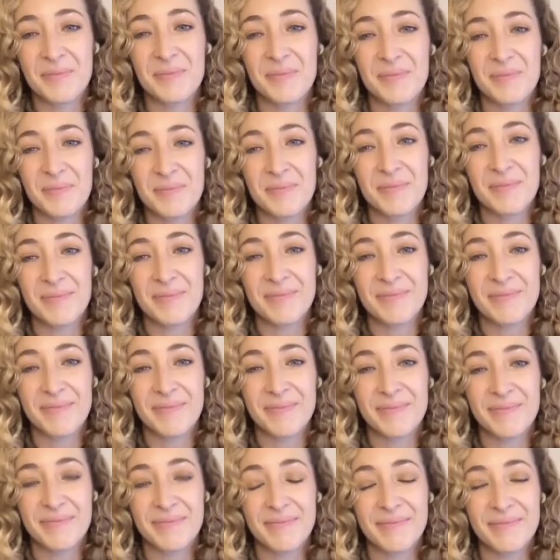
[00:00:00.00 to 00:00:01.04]

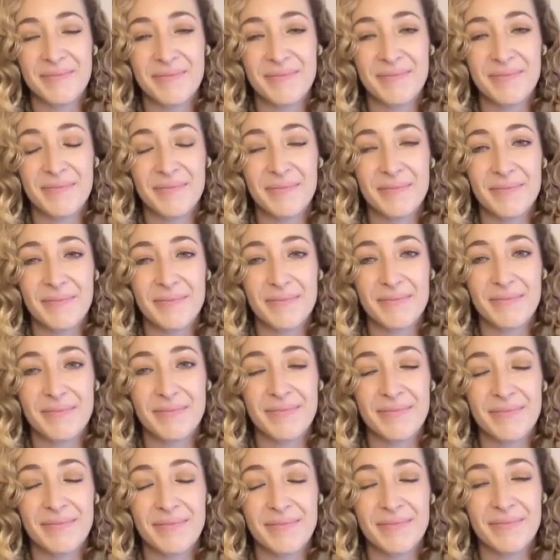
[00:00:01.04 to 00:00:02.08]

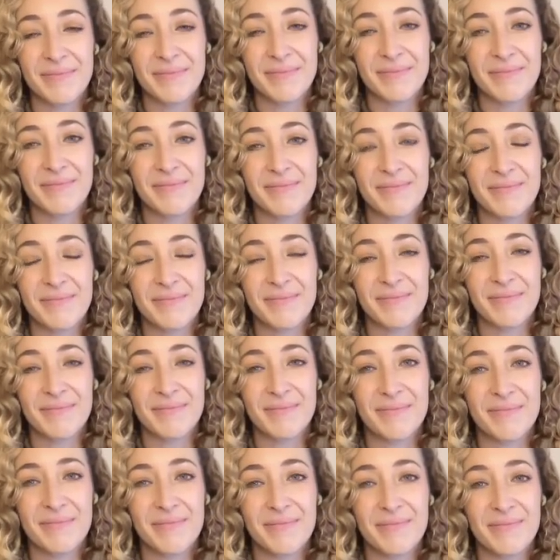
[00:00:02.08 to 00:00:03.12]

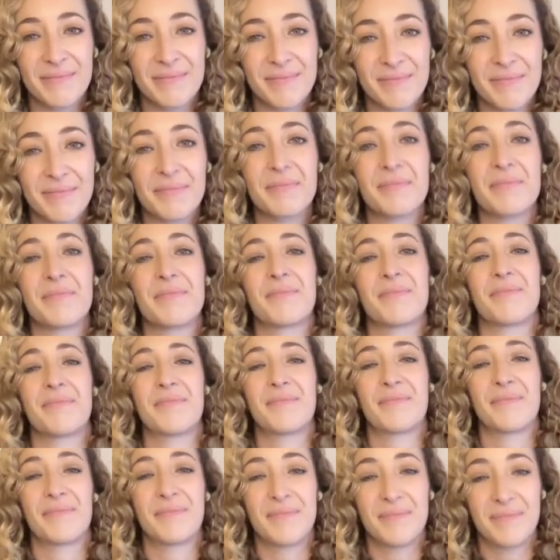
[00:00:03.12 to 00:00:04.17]

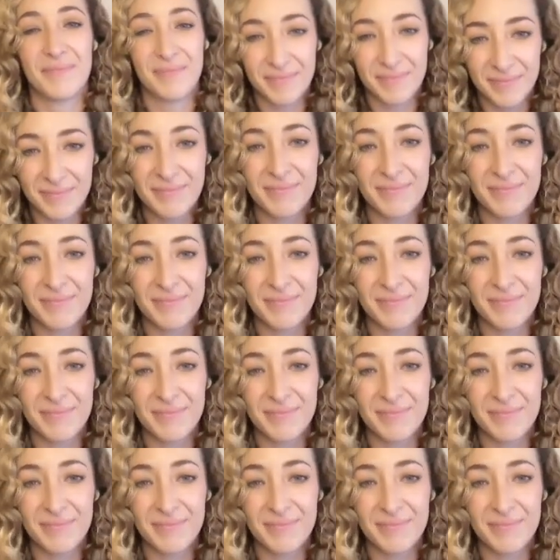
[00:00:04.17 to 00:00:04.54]
This person isn't speaking.